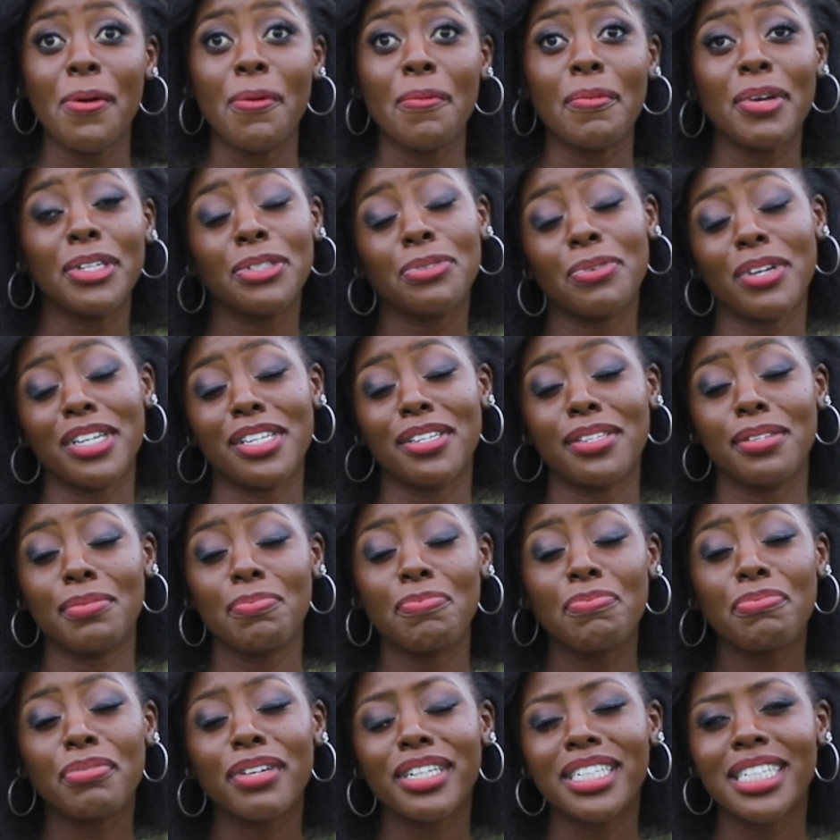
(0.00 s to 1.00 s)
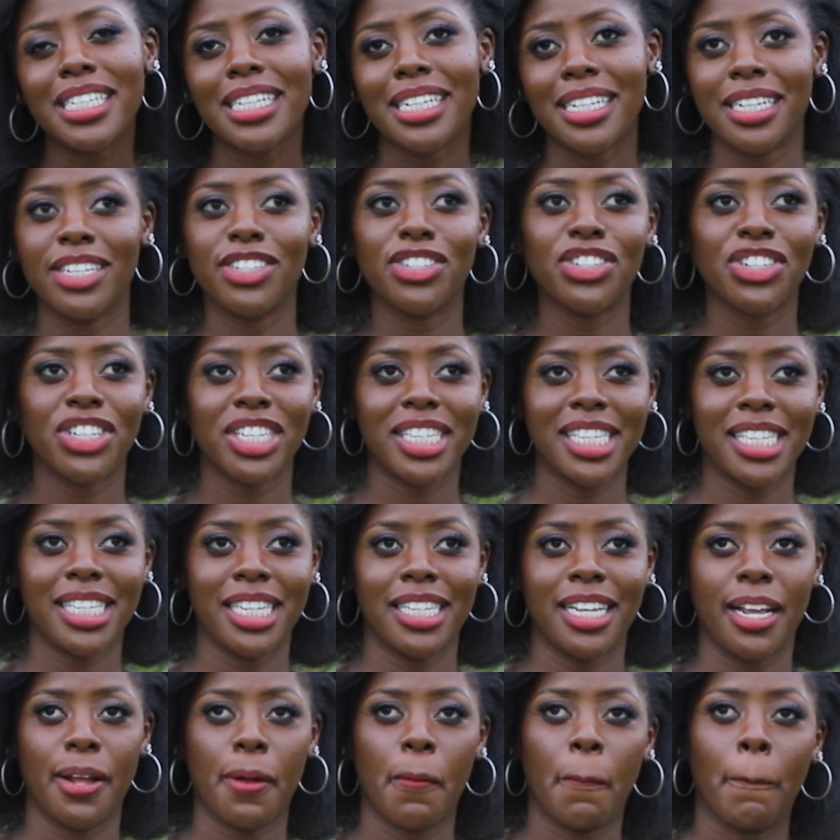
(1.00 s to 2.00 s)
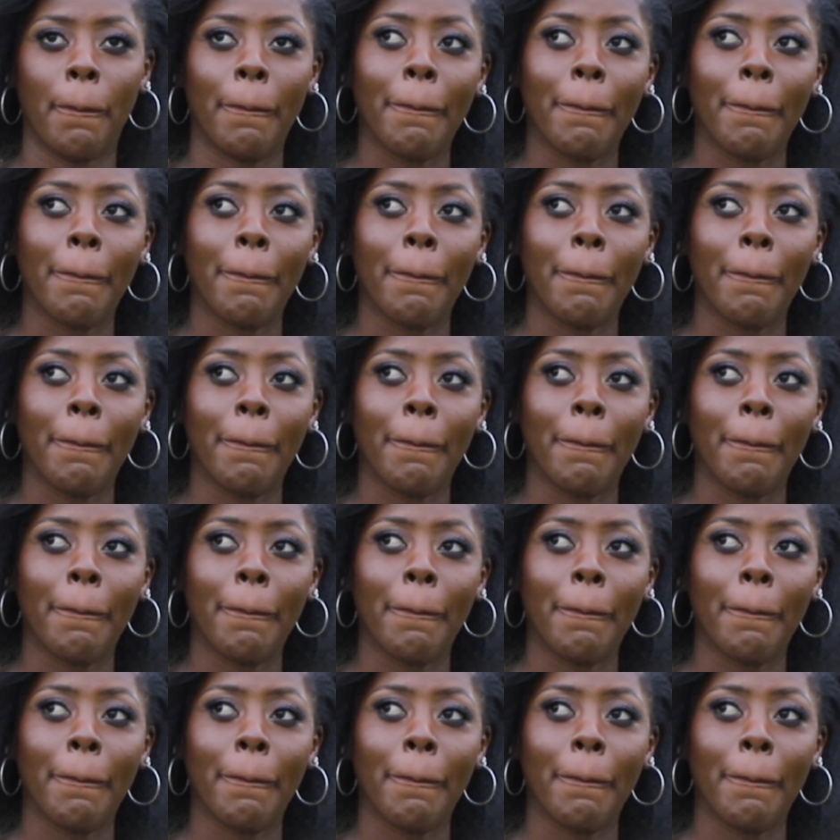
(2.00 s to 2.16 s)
which was pretty interesting.